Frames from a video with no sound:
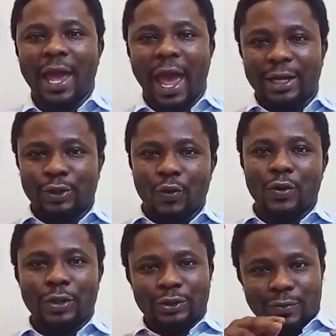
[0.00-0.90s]

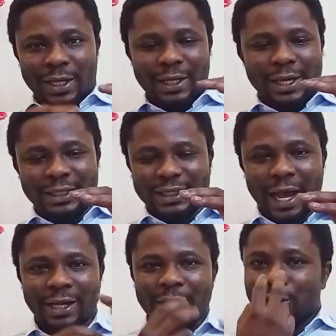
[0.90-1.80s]
Endo to mean
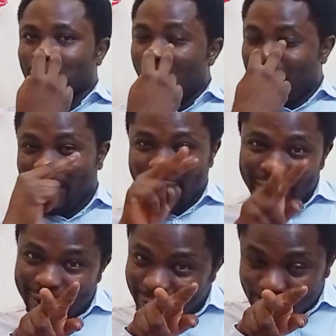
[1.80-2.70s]
inside, scope
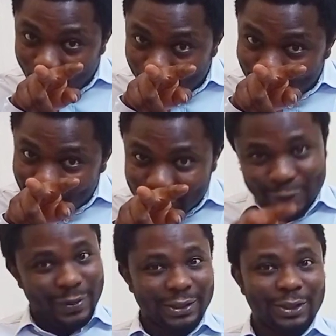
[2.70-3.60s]
to
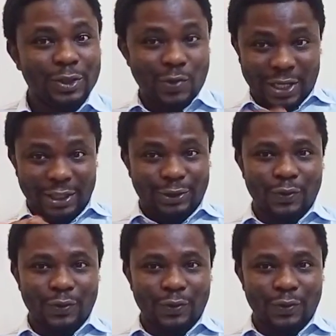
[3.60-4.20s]
mean look into.